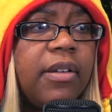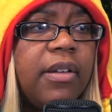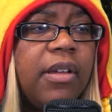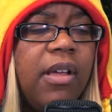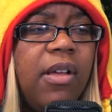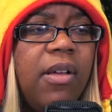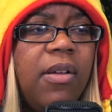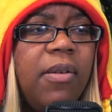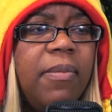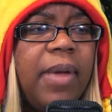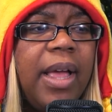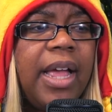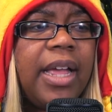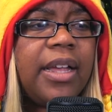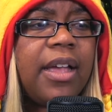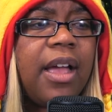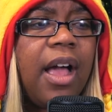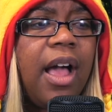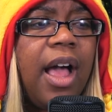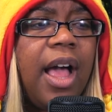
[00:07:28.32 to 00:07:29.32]
Oh my
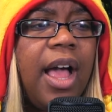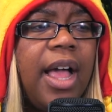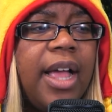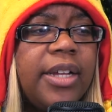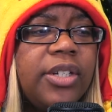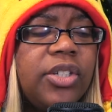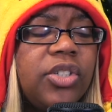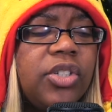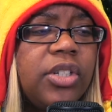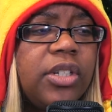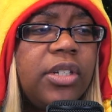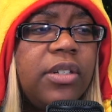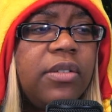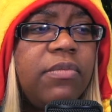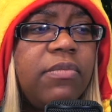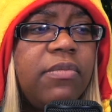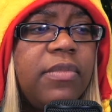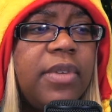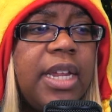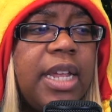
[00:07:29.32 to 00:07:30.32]
gosh, you
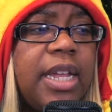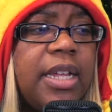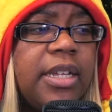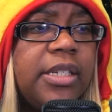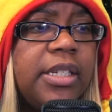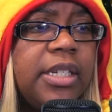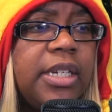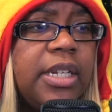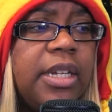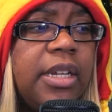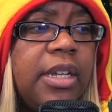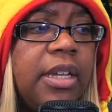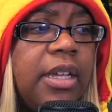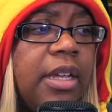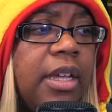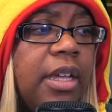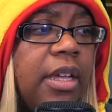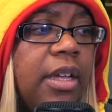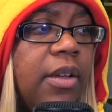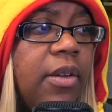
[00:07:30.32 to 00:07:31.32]
nasty!
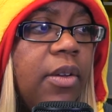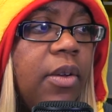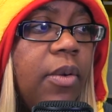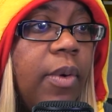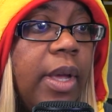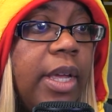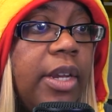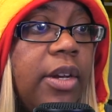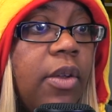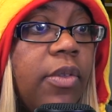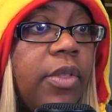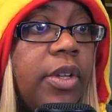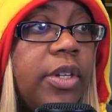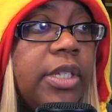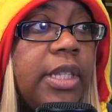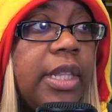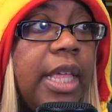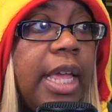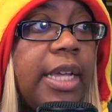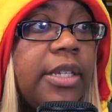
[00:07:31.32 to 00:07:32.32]
Wait, no,
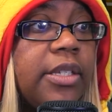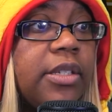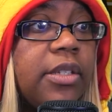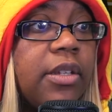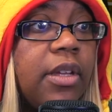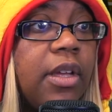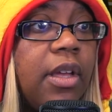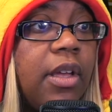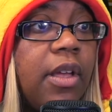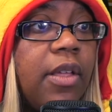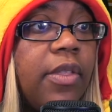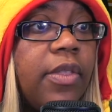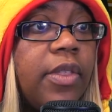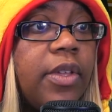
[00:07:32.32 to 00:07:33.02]
there's legs on